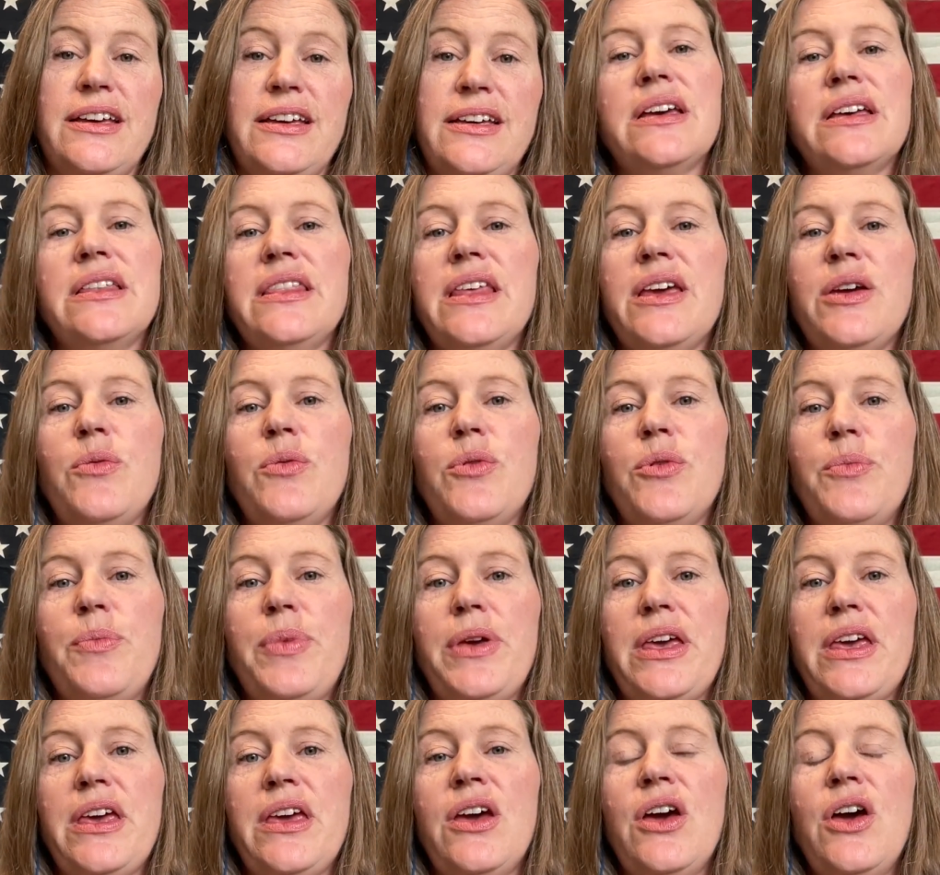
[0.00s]
And they will
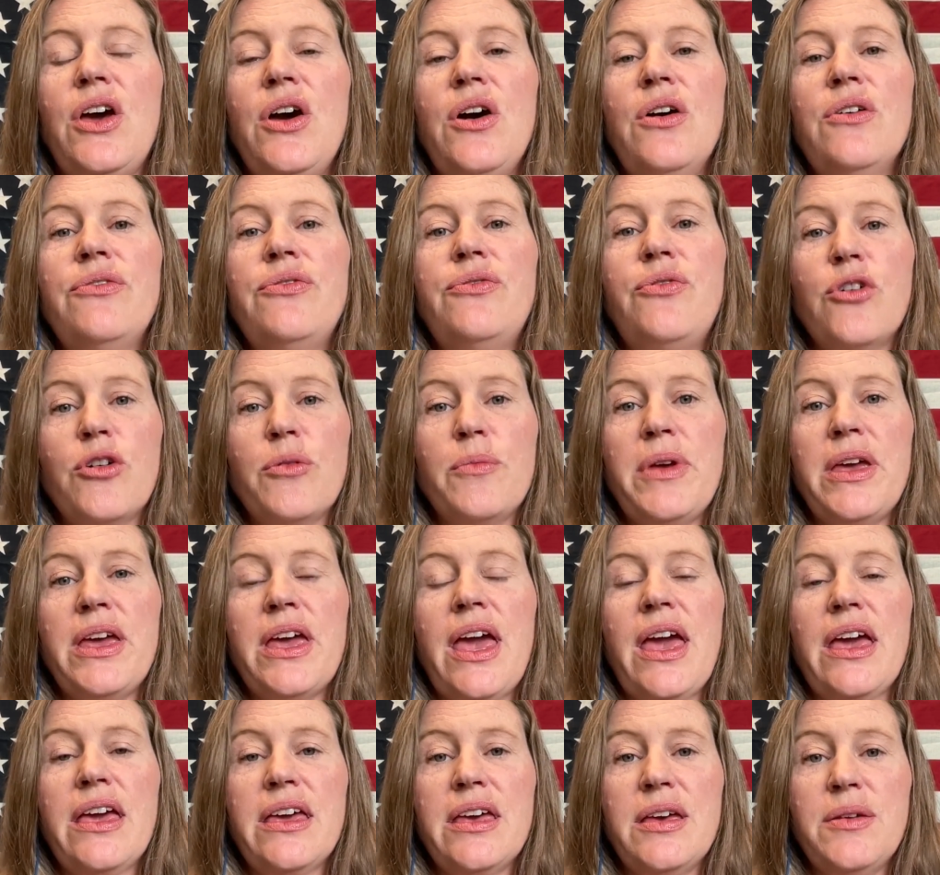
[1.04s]
be forming
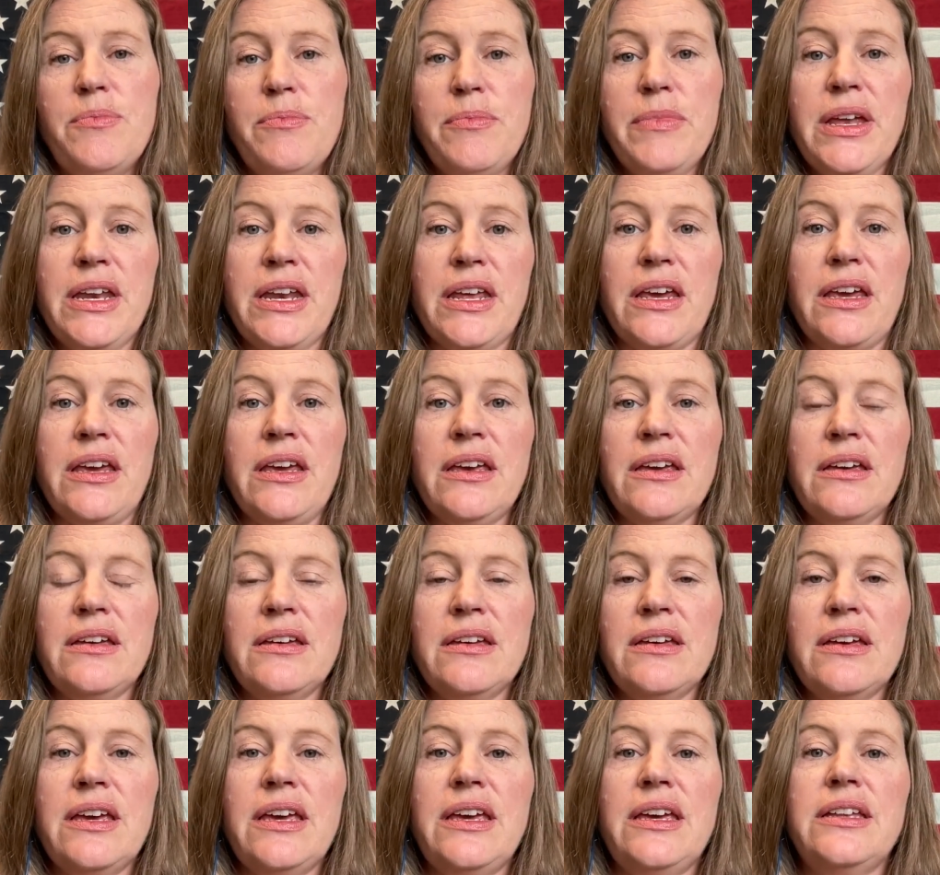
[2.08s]
a committee
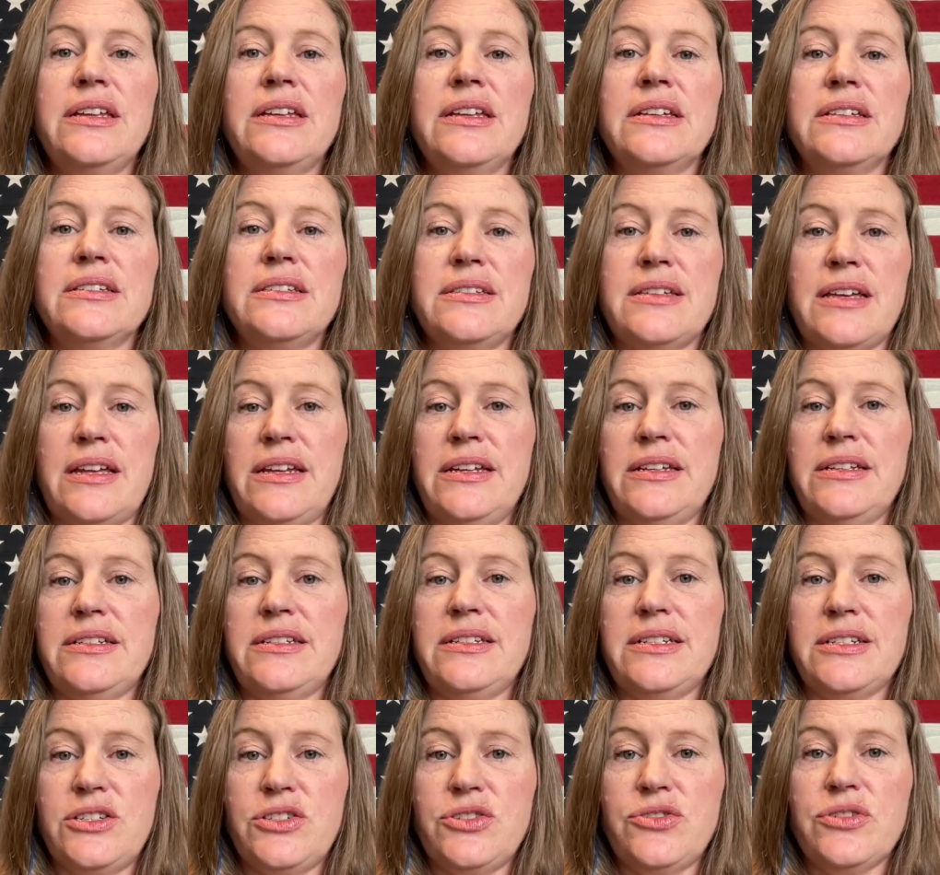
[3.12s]
in Senate
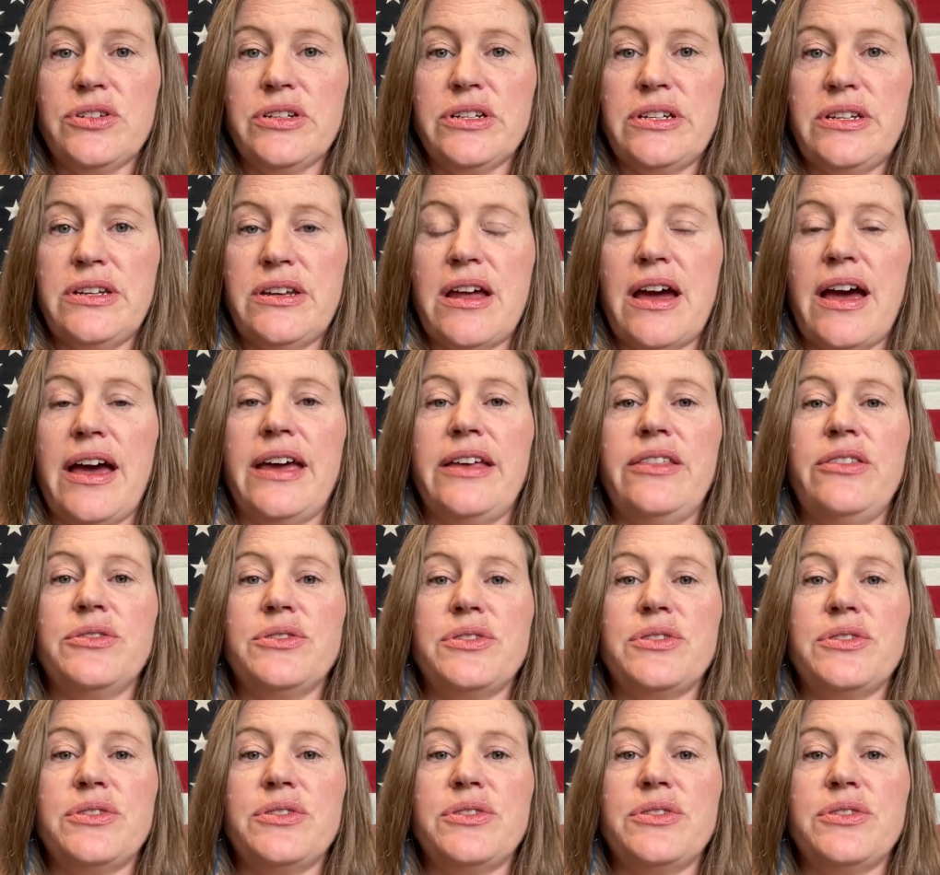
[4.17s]
District 9.